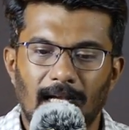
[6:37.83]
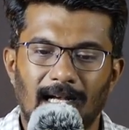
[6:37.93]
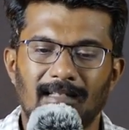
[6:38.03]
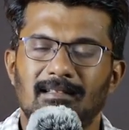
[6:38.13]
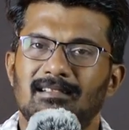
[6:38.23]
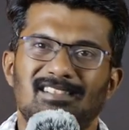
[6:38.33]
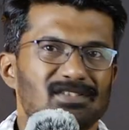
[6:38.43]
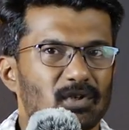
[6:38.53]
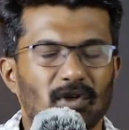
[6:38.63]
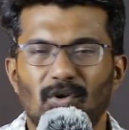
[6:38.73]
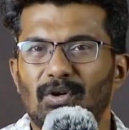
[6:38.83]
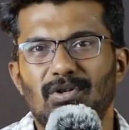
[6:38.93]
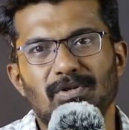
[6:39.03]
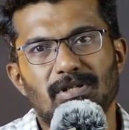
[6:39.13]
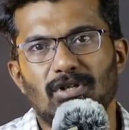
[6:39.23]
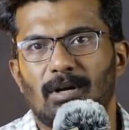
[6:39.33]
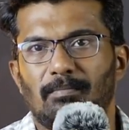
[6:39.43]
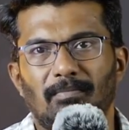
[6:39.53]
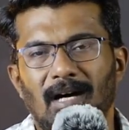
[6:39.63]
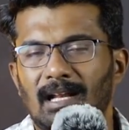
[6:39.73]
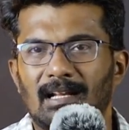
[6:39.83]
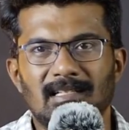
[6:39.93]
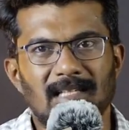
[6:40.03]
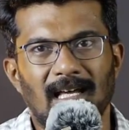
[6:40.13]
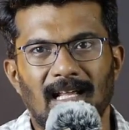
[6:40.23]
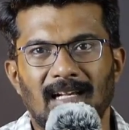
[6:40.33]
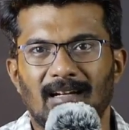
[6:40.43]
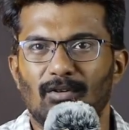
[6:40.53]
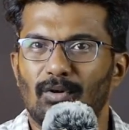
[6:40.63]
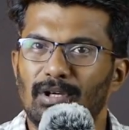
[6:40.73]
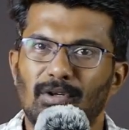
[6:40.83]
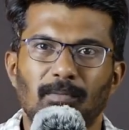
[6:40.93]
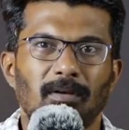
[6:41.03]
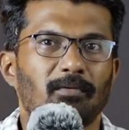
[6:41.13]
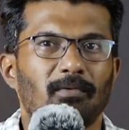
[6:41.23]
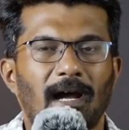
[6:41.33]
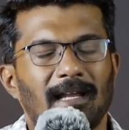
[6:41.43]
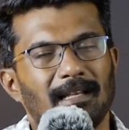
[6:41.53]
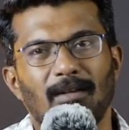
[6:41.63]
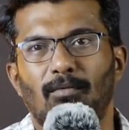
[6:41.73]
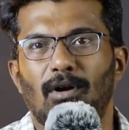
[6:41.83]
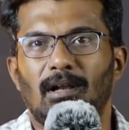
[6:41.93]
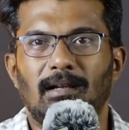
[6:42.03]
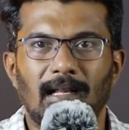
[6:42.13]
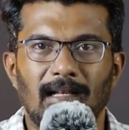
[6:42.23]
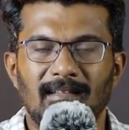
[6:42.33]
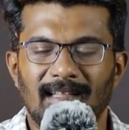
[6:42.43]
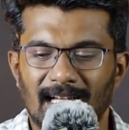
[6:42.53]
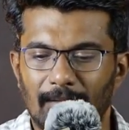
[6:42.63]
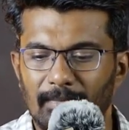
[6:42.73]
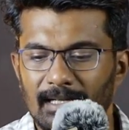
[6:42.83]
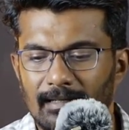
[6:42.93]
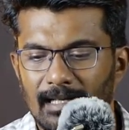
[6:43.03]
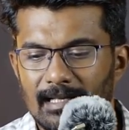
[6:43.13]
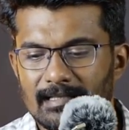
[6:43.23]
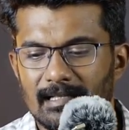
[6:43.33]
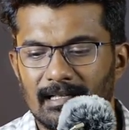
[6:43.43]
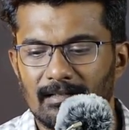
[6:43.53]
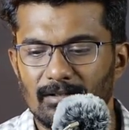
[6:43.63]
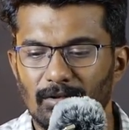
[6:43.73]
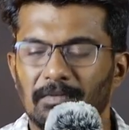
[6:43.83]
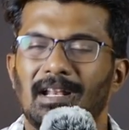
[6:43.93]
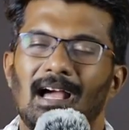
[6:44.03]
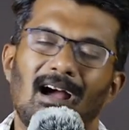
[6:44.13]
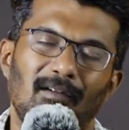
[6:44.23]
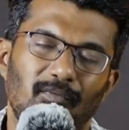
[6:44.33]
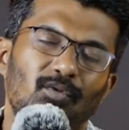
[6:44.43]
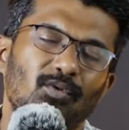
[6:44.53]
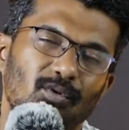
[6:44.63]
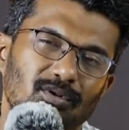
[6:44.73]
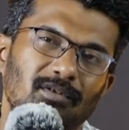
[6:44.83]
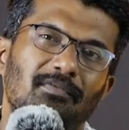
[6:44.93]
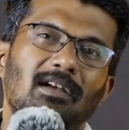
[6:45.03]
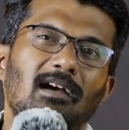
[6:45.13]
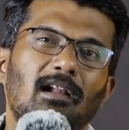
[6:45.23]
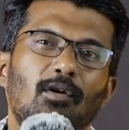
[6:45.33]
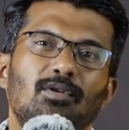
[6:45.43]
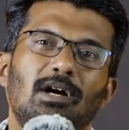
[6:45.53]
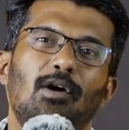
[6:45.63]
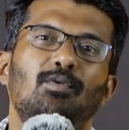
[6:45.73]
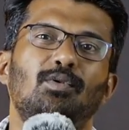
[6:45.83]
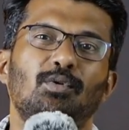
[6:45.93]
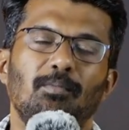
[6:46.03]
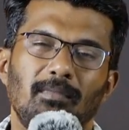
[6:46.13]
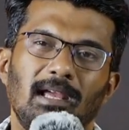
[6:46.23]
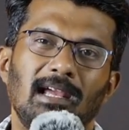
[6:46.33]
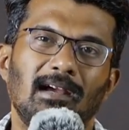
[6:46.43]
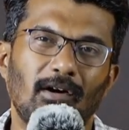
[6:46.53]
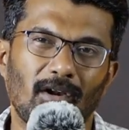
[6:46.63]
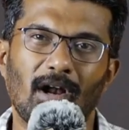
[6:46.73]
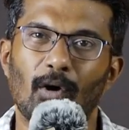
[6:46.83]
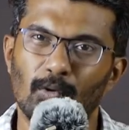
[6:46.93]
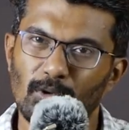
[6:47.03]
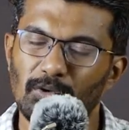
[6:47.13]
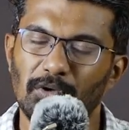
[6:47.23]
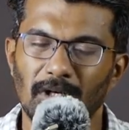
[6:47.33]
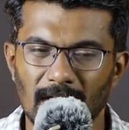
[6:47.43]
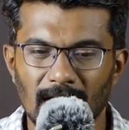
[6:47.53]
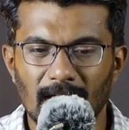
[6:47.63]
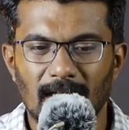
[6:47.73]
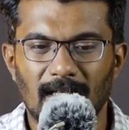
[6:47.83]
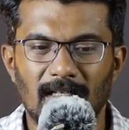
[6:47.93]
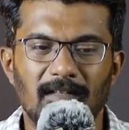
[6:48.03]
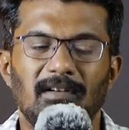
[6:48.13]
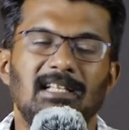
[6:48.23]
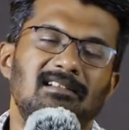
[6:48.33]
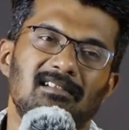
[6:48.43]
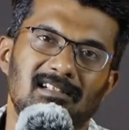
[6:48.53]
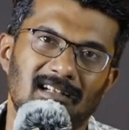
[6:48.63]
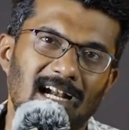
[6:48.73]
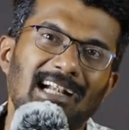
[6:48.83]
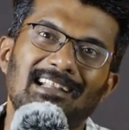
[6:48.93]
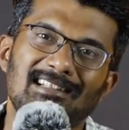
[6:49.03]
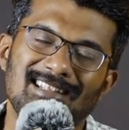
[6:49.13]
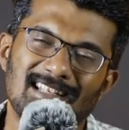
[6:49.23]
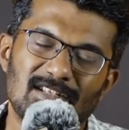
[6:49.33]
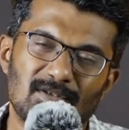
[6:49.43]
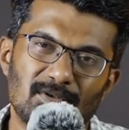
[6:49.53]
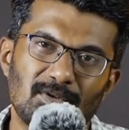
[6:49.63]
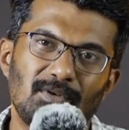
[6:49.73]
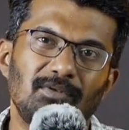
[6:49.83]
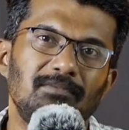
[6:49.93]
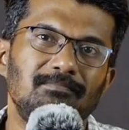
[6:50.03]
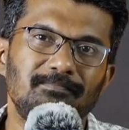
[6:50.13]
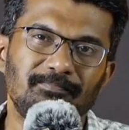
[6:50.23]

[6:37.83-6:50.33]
And this is not going to stop. Markets are going to be highly volatile in the coming days. You will have to figure out how to make or how to devise strategies to